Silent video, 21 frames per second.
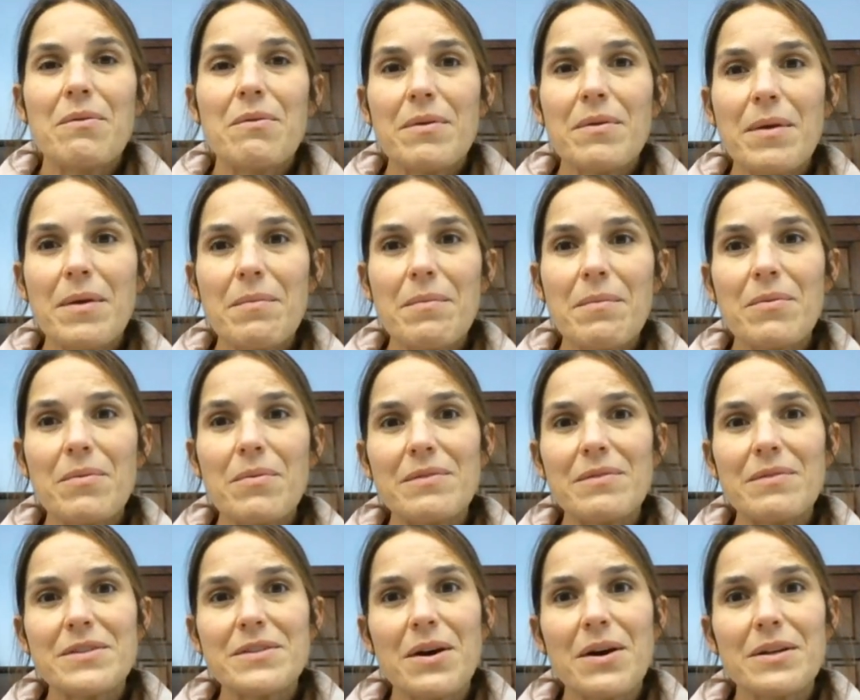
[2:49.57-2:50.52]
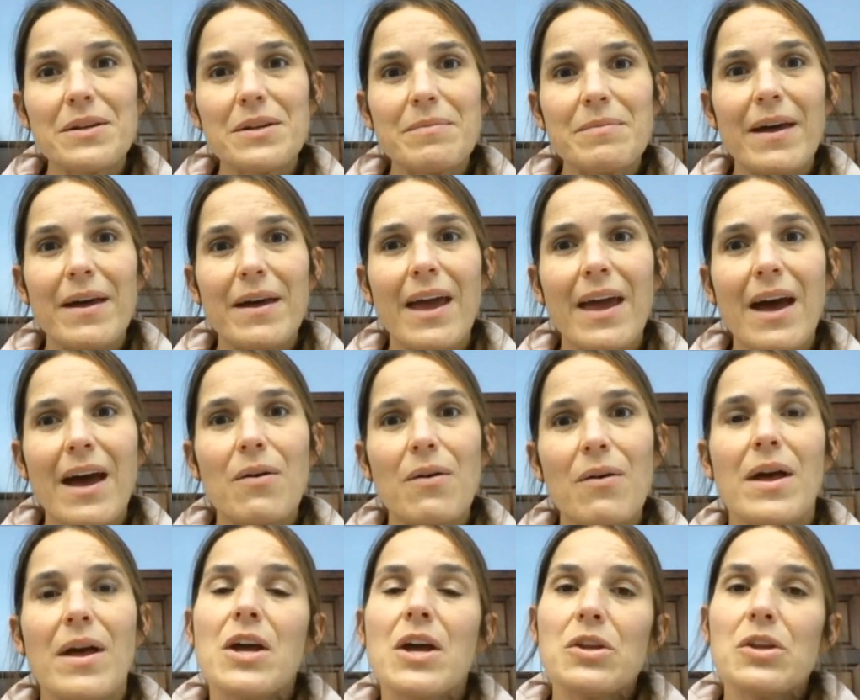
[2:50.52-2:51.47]
Remember, we've talked about
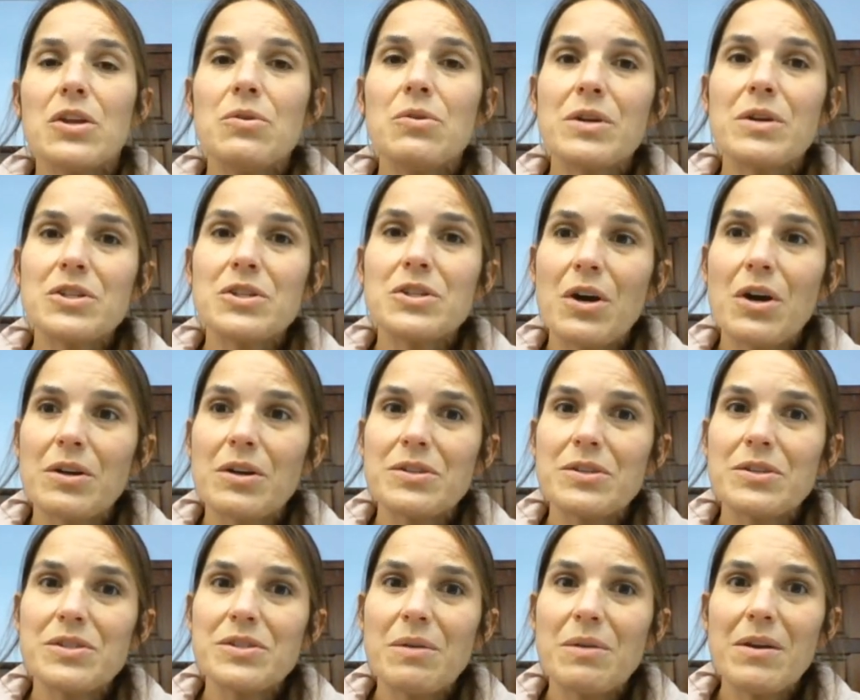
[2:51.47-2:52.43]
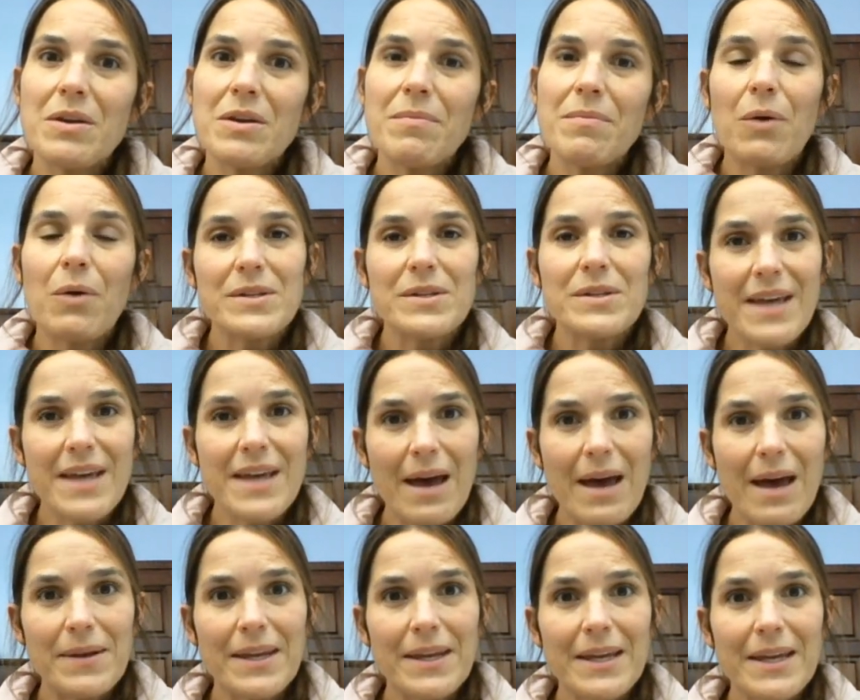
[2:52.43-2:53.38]
how you can talk to someone about what's
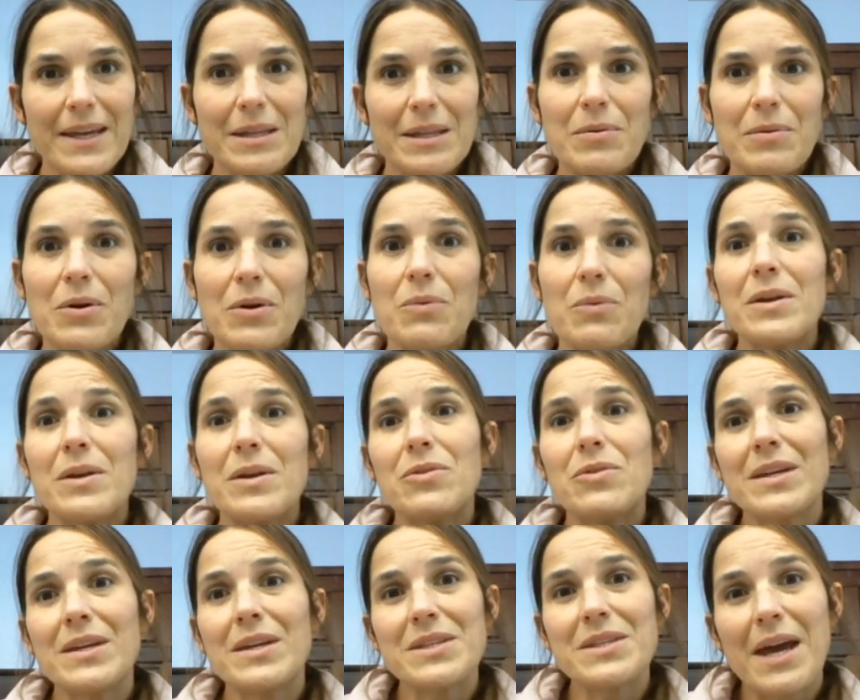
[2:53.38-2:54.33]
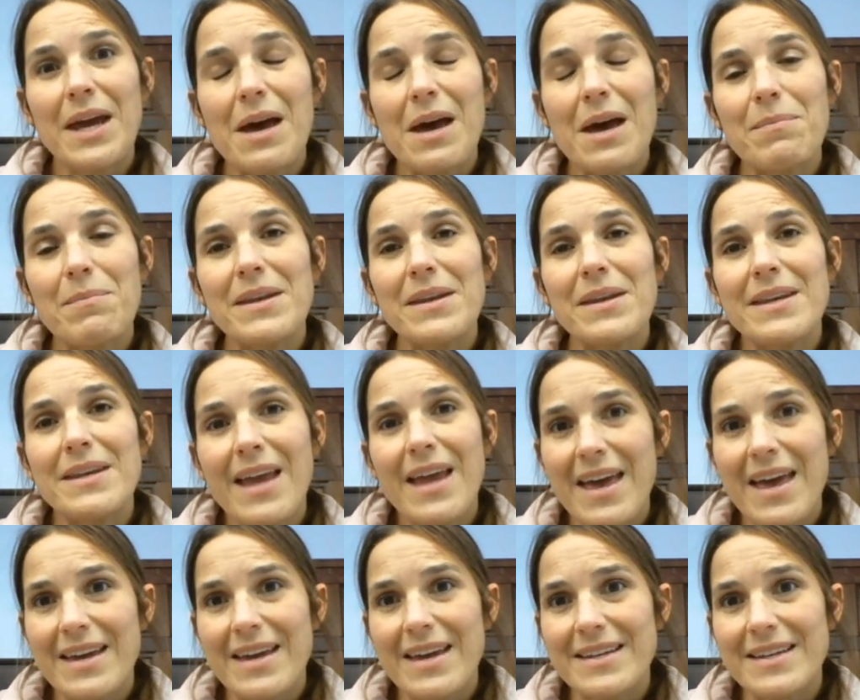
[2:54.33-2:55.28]
happening in the book, what you think is going to happen
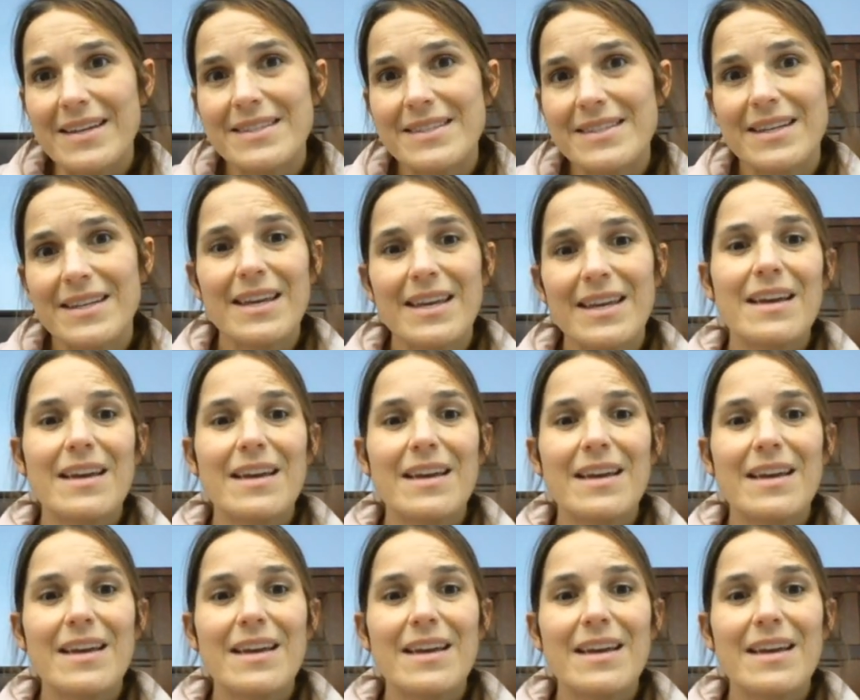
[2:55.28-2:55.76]
next.